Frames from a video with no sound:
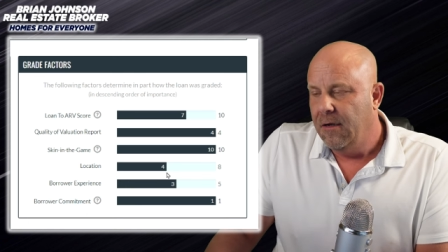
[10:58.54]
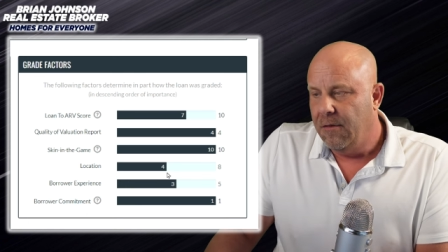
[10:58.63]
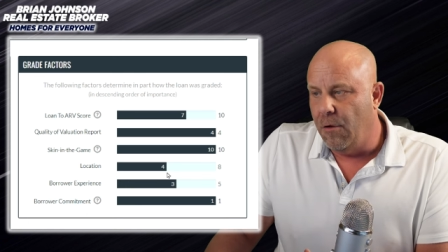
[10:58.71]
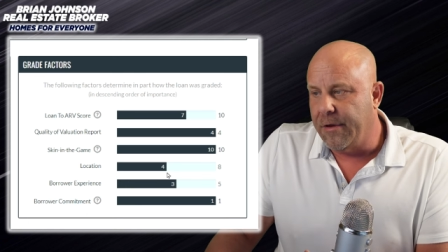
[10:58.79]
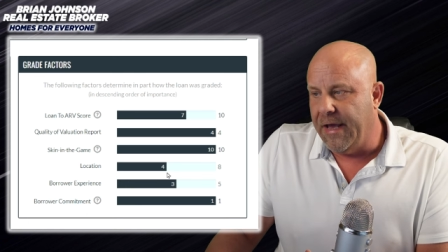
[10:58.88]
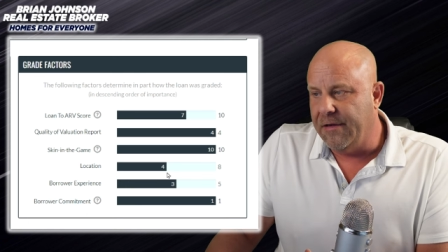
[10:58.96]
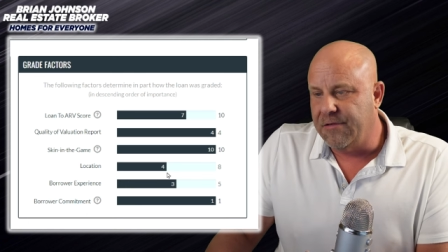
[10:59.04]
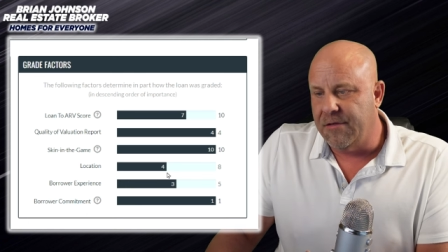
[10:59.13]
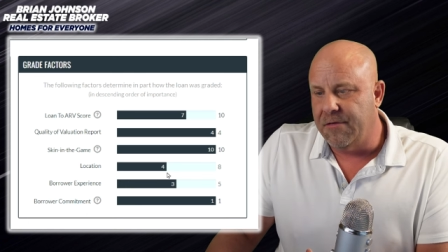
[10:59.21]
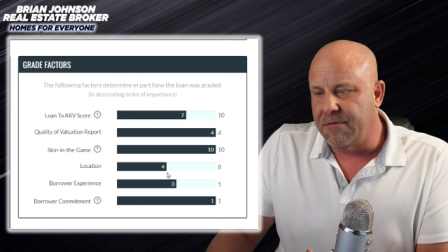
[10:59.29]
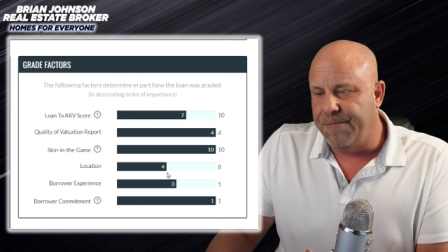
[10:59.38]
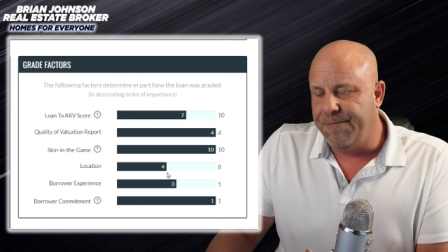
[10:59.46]
Location
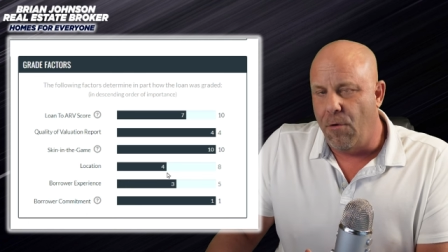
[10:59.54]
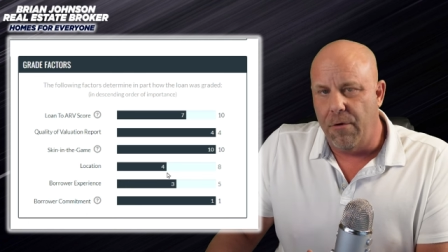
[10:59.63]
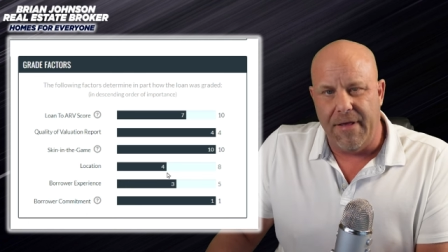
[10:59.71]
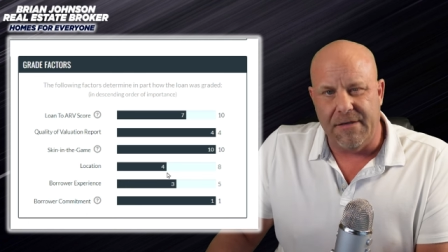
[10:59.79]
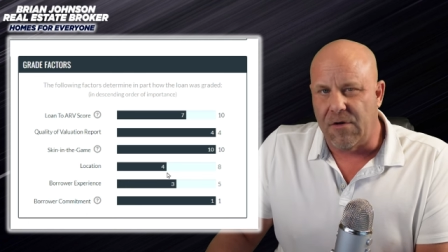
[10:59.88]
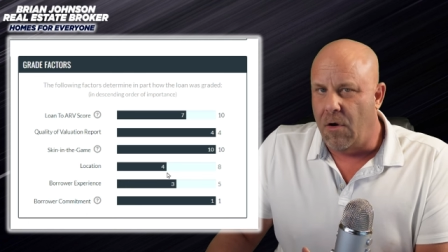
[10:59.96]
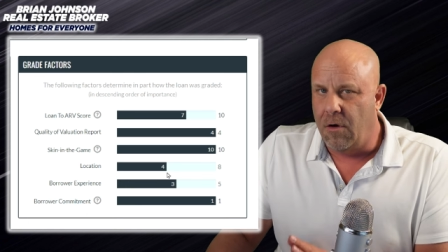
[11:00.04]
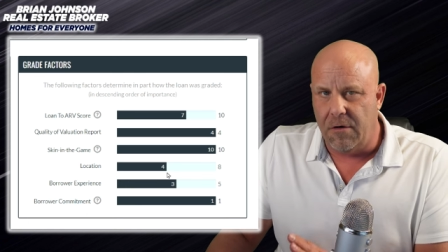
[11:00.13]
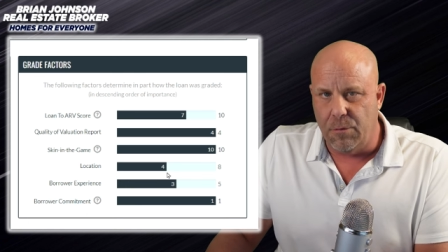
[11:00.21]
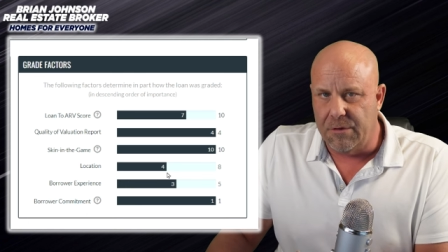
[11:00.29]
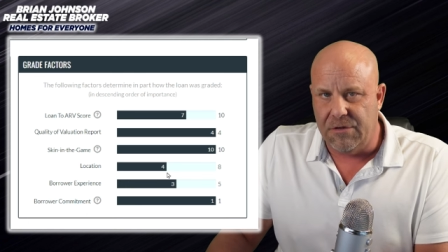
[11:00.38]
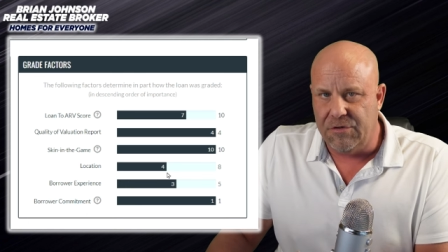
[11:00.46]
is a four. That's a
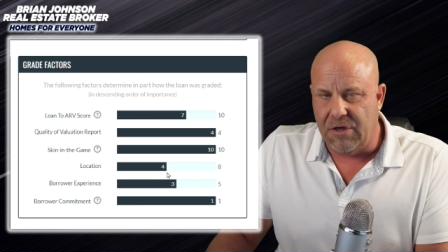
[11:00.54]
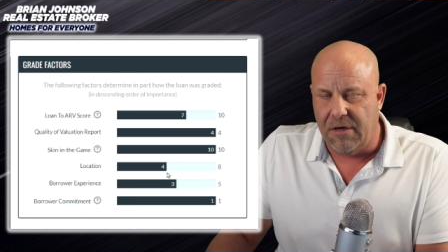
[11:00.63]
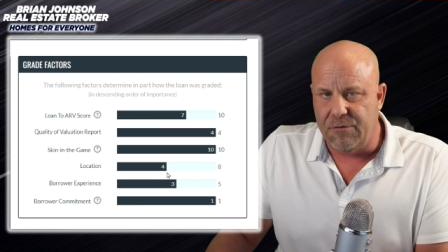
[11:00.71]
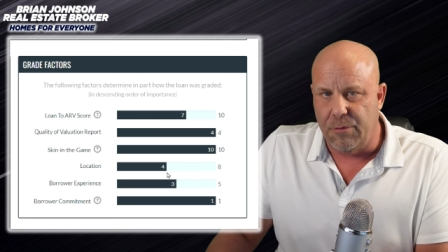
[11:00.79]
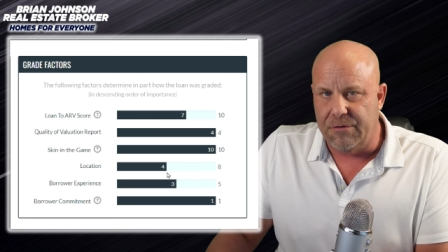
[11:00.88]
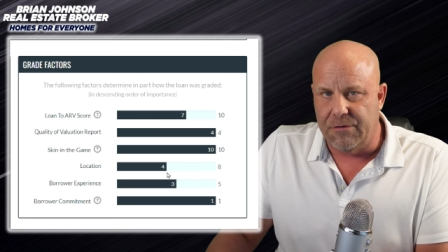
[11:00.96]
hard one to judge when you're